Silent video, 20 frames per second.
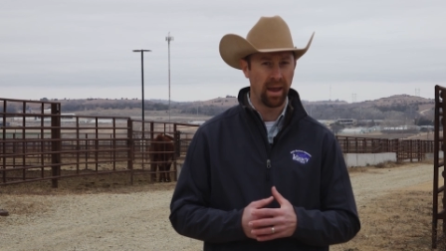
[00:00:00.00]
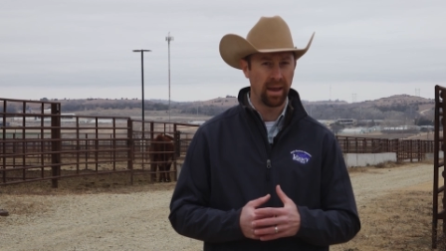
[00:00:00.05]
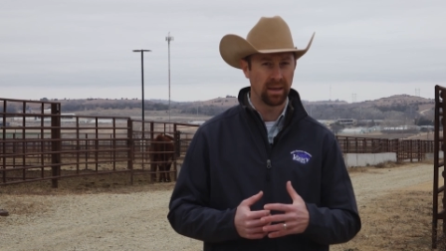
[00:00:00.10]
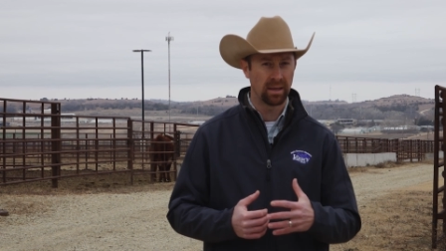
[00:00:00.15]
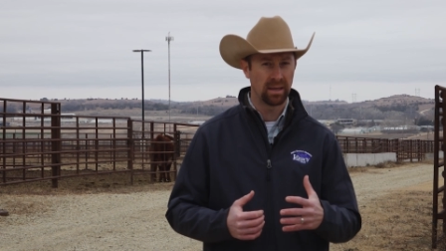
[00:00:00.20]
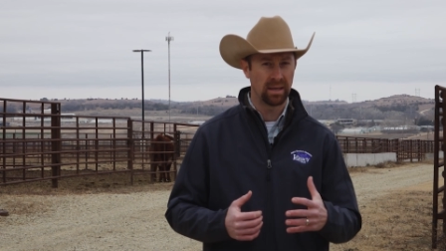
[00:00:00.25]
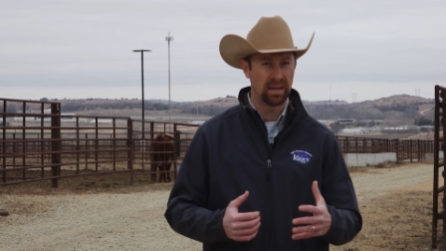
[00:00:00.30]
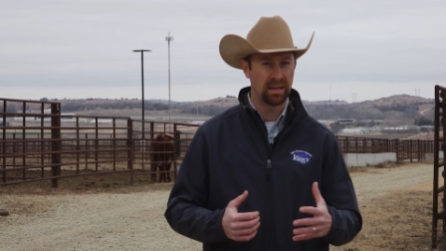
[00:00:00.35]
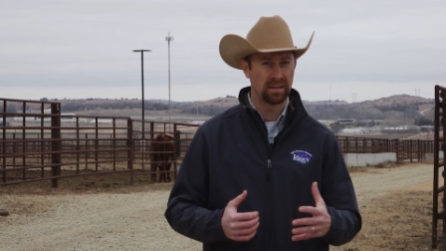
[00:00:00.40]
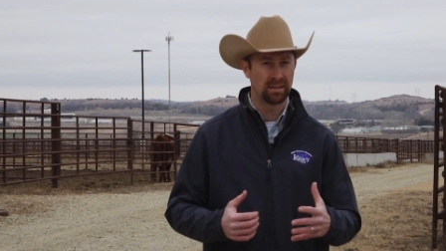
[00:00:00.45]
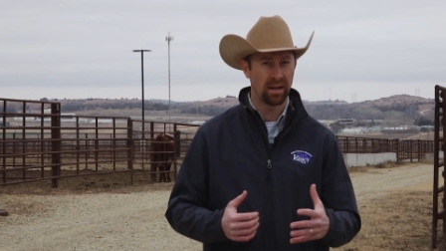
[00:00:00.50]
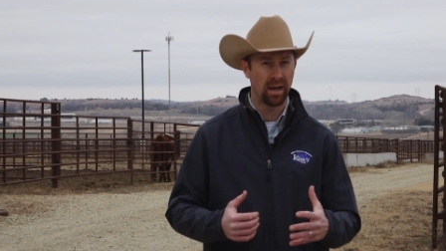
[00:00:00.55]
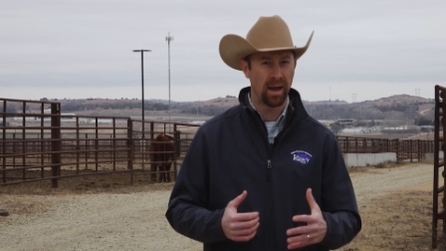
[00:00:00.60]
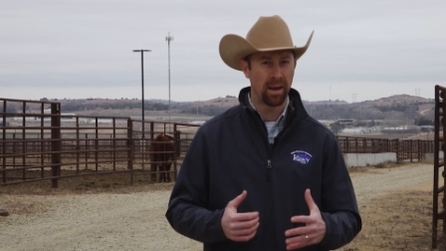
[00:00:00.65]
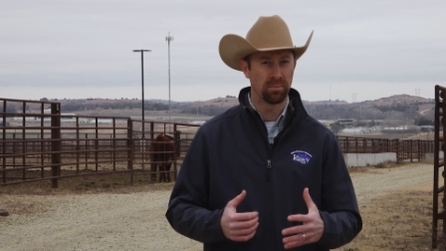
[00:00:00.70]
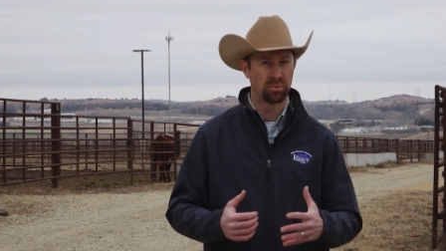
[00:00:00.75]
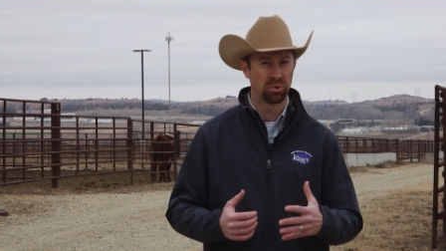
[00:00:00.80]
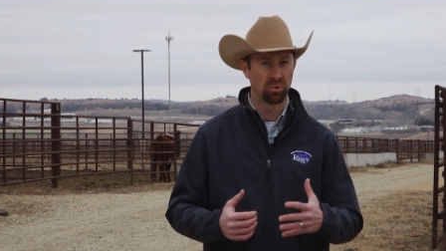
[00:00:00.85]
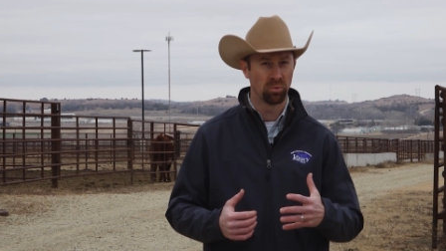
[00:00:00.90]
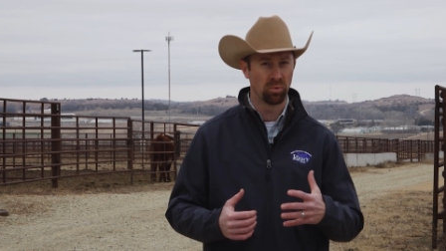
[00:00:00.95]
a, key
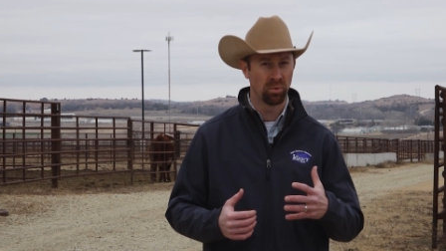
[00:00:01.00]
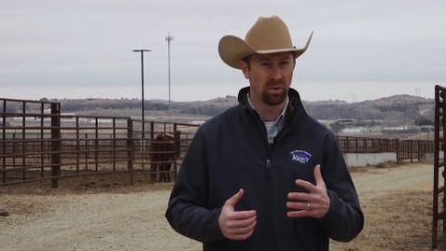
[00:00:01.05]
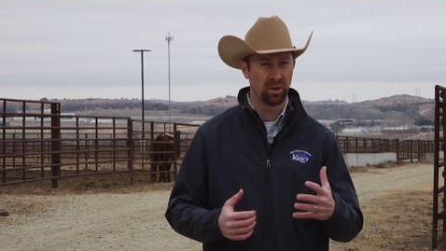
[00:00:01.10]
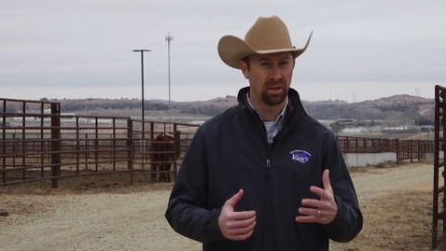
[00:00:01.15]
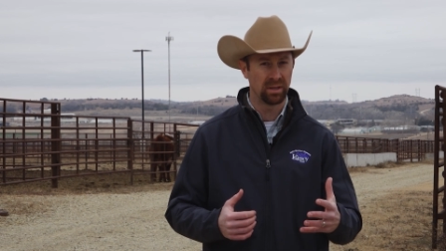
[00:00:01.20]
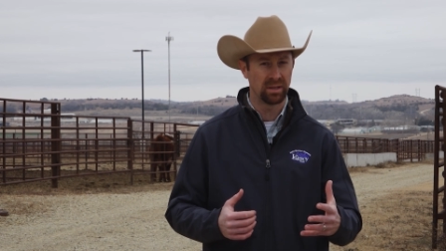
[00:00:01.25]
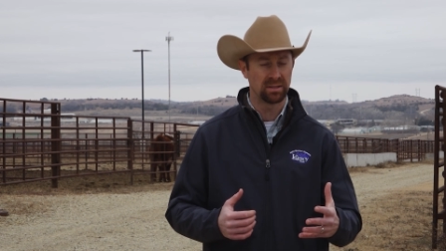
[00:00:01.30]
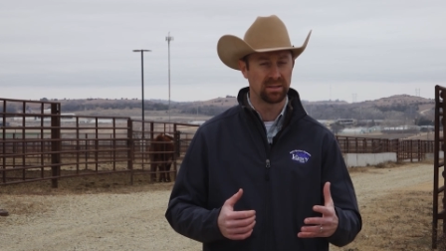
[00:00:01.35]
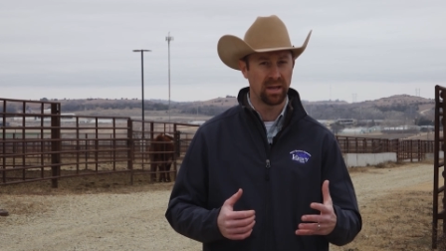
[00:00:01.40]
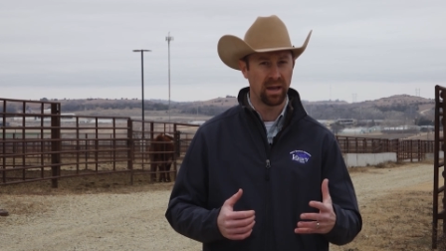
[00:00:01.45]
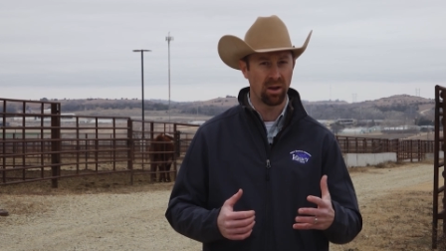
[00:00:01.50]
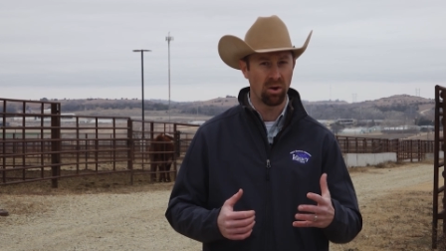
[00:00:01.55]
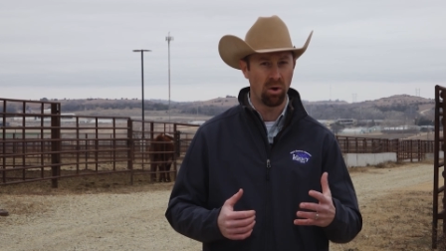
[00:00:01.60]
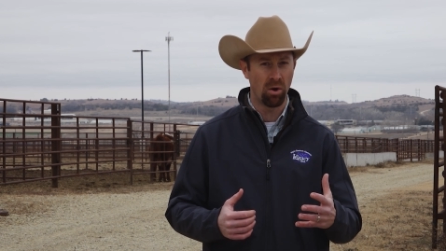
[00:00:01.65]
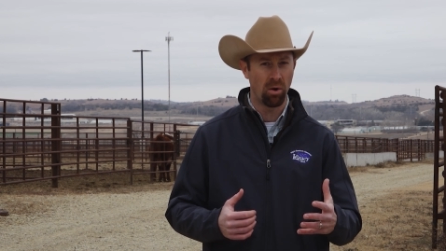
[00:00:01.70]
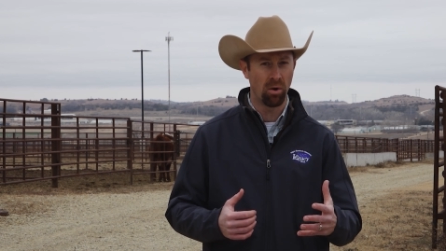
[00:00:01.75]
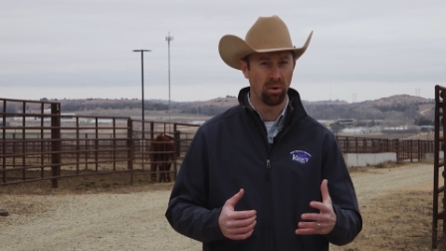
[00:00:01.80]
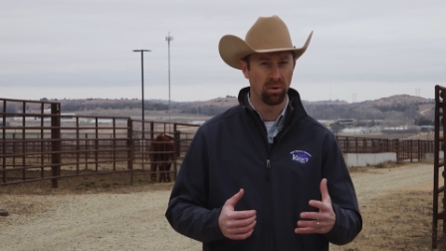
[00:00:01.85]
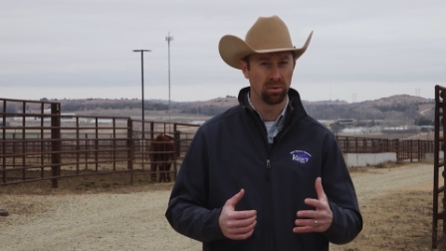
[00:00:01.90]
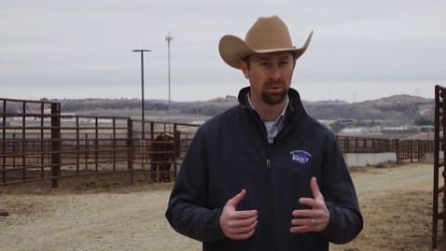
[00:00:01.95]
time to really take a
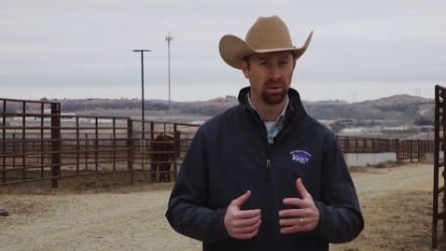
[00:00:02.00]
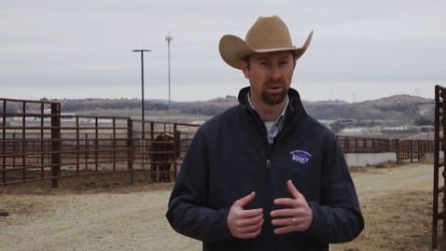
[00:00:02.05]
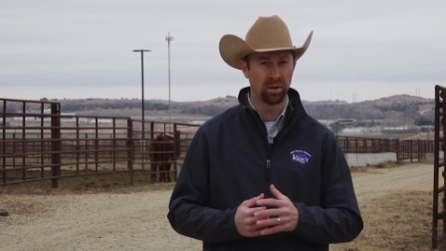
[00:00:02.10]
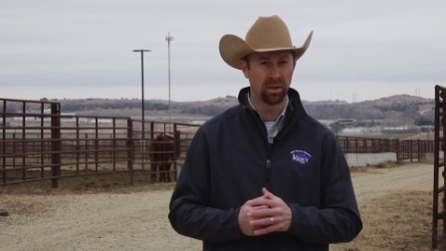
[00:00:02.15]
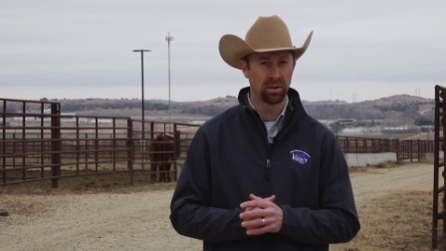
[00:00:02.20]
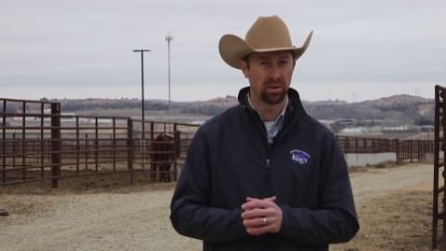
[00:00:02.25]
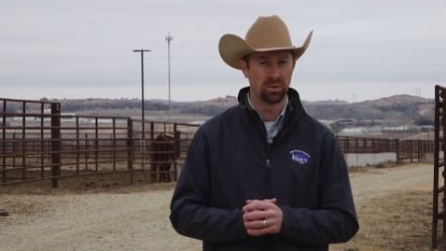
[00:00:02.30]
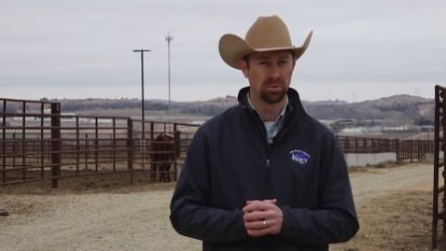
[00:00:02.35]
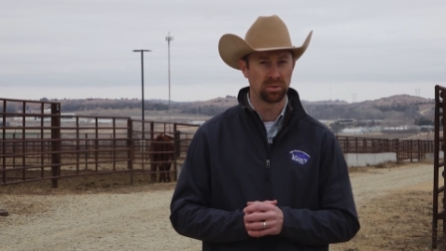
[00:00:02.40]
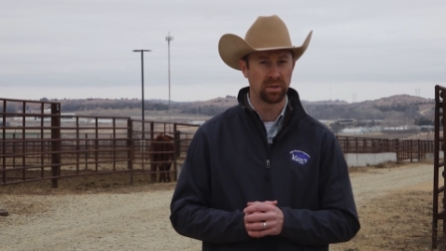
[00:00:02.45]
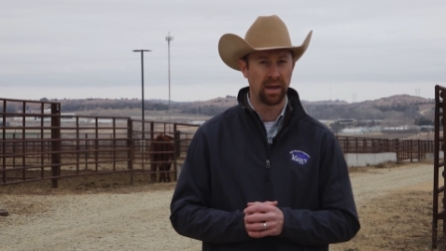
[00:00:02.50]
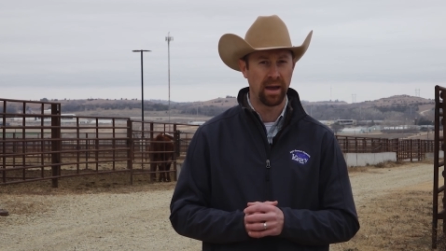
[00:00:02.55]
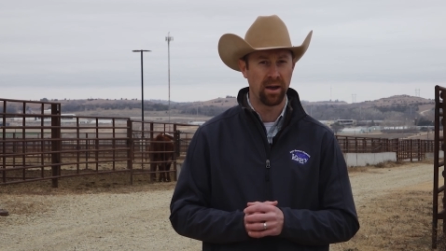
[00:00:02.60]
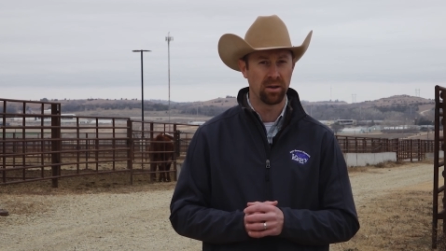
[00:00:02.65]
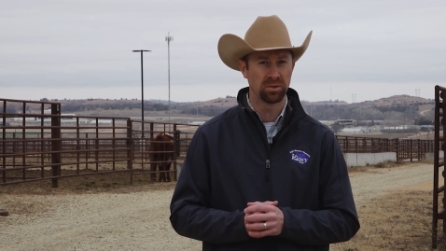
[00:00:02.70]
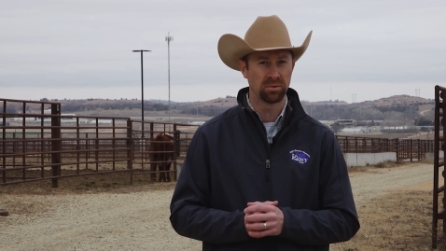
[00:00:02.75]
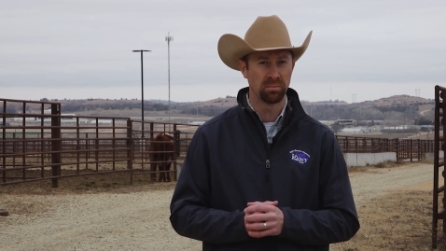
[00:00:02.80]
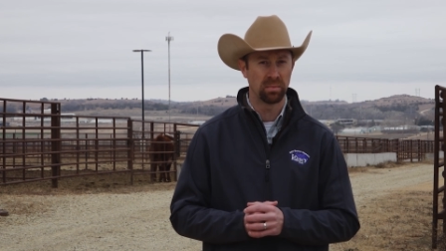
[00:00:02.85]
hard look at those cows